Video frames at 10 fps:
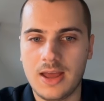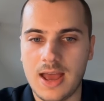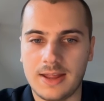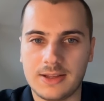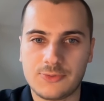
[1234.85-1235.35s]

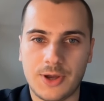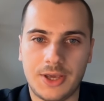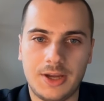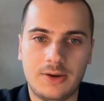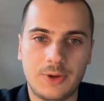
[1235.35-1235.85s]
And that's why
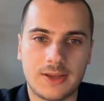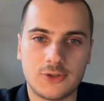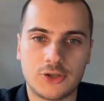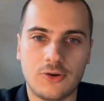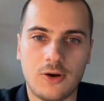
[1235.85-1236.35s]
here we can
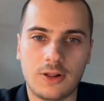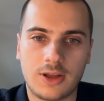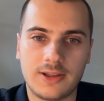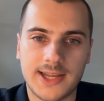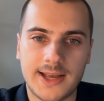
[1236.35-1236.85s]
show all
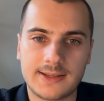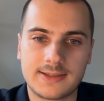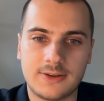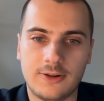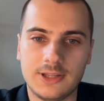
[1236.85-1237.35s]

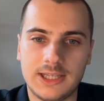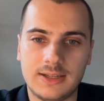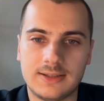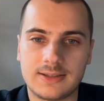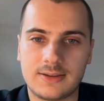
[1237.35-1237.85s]
contacts, all
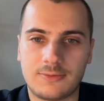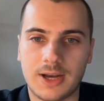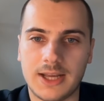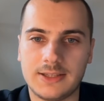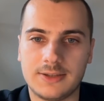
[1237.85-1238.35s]
deals
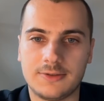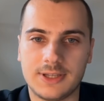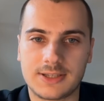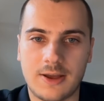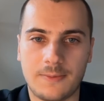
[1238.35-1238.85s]
related to
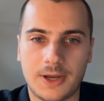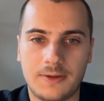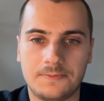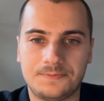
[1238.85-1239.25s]
this company.